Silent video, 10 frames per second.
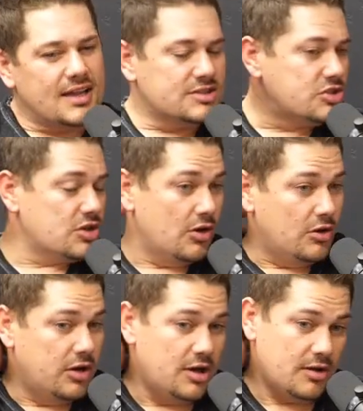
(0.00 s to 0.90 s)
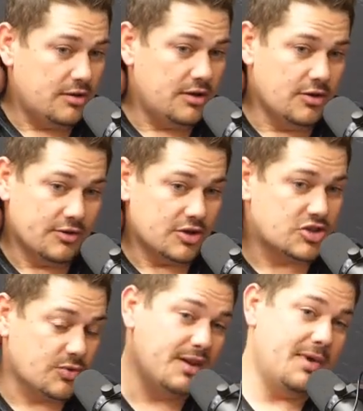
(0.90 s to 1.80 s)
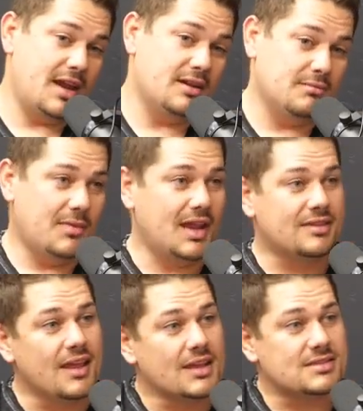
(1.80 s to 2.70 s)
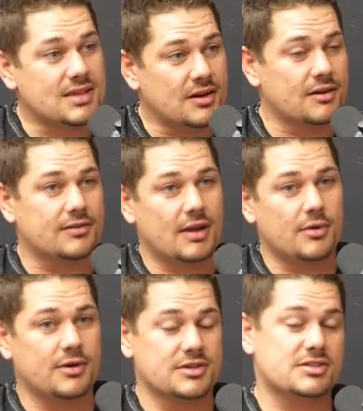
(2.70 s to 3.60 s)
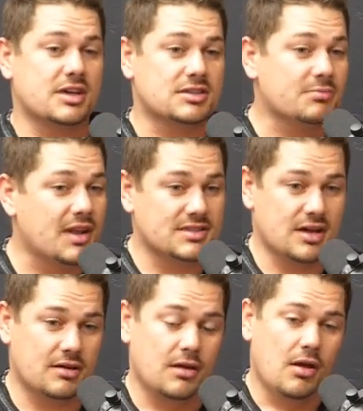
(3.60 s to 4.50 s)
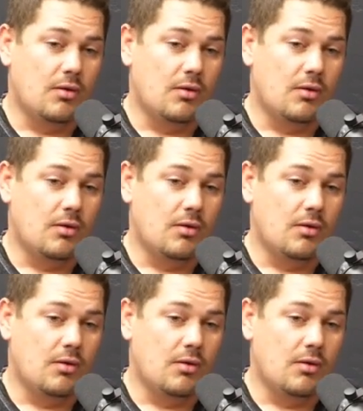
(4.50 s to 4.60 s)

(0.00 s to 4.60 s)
so, you know, there's 3 main things here that we were just touching base on.